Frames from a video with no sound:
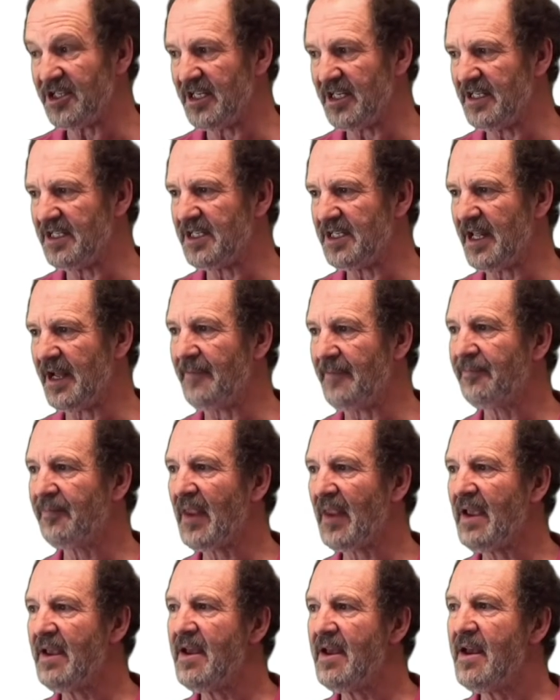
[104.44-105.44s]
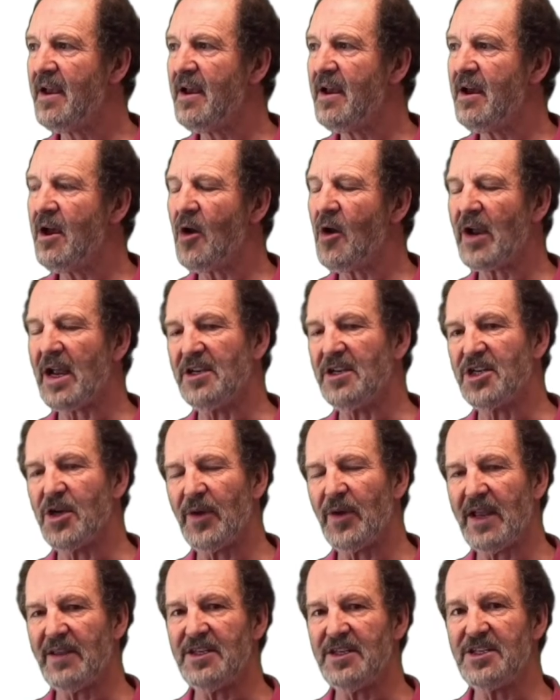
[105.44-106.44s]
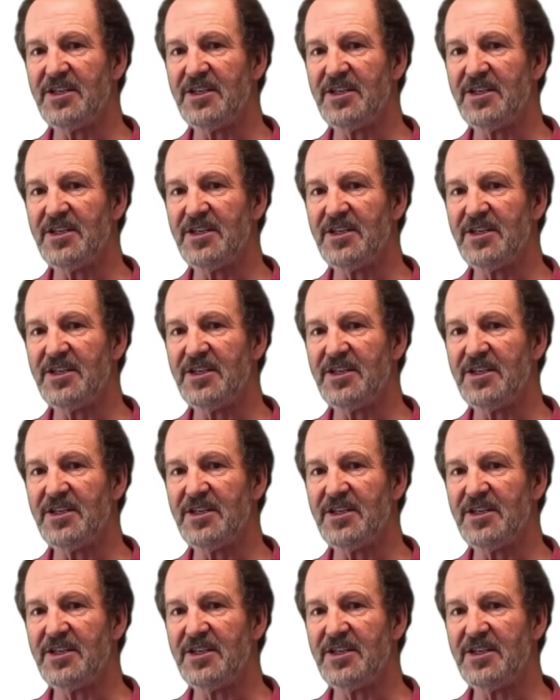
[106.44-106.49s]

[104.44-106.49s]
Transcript: is there. Okay, so we get this